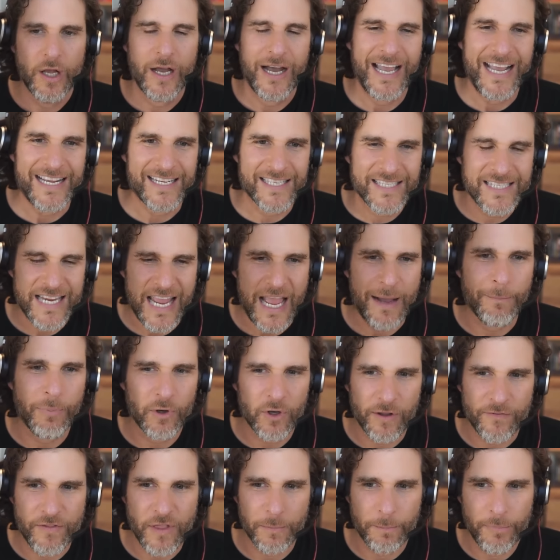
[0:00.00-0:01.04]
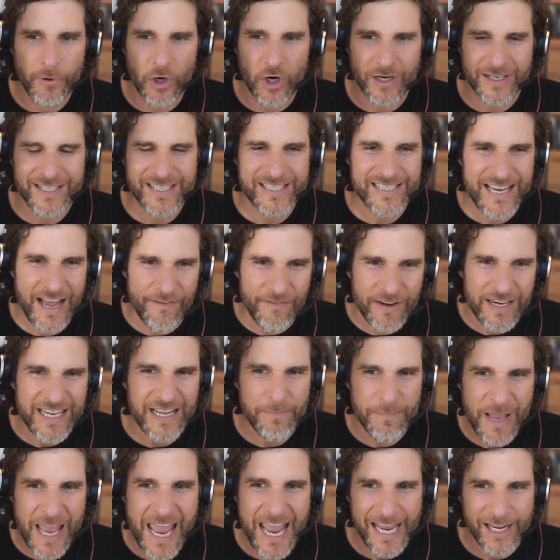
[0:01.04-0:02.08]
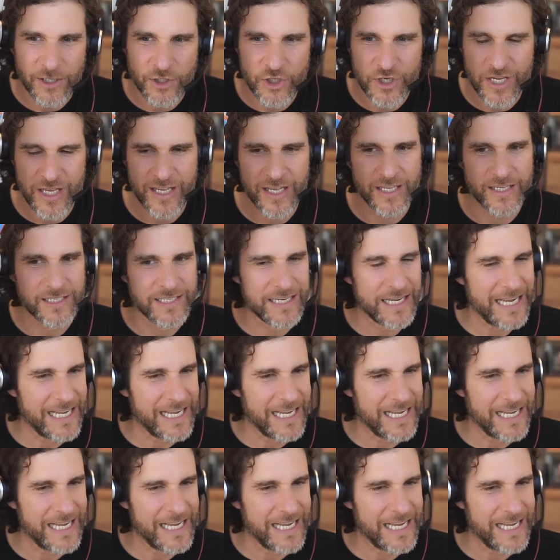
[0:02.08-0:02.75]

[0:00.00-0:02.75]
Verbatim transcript: a sample of the book, 70 pages.